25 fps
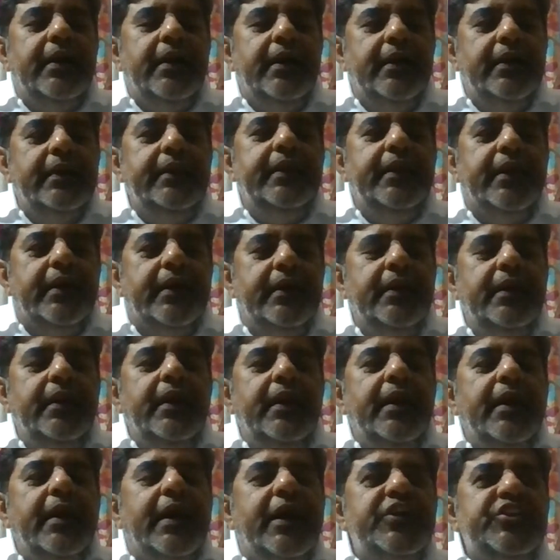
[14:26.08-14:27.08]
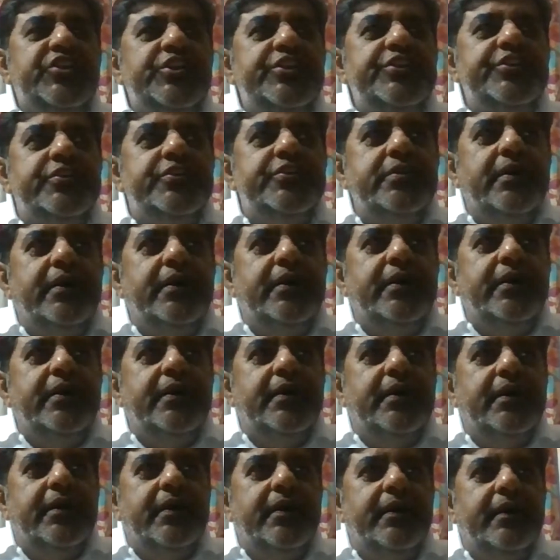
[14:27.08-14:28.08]
Yeah. Ashish,
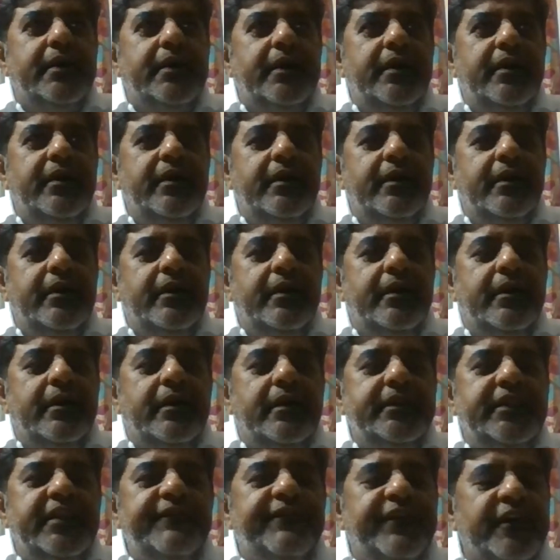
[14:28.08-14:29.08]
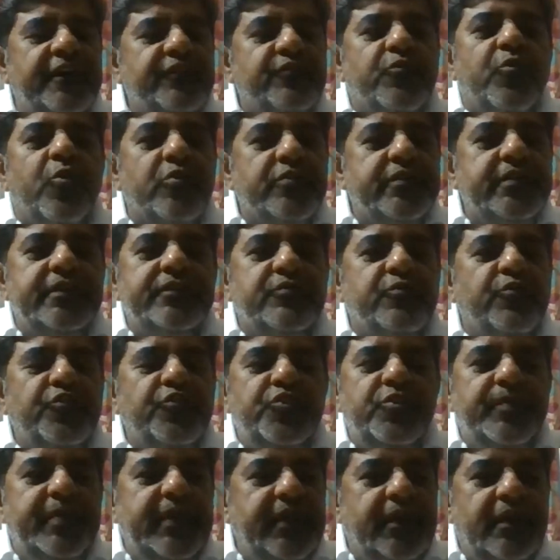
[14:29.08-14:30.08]
the first quarter is going
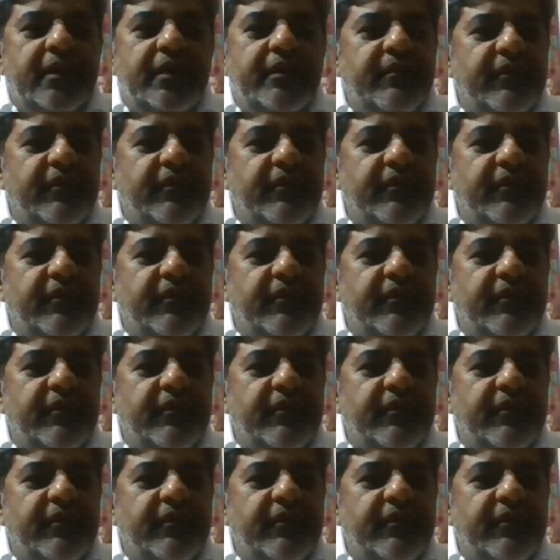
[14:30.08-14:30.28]
to be,